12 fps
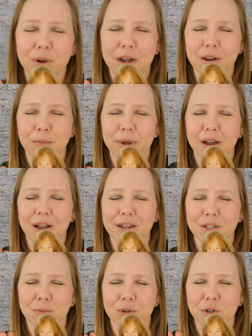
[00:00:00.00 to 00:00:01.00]
go out and about
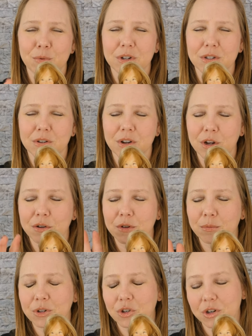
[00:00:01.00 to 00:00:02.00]
as much because of
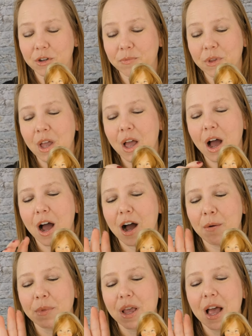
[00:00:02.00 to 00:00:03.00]
COVID, but you
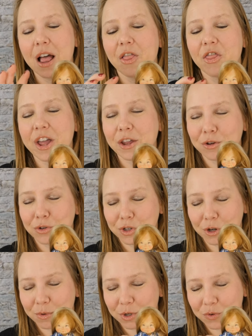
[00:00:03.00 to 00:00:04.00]
know. Thank you
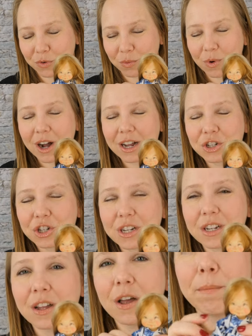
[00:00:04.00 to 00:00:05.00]
so much for
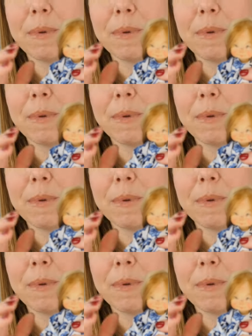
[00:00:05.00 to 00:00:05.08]
watching.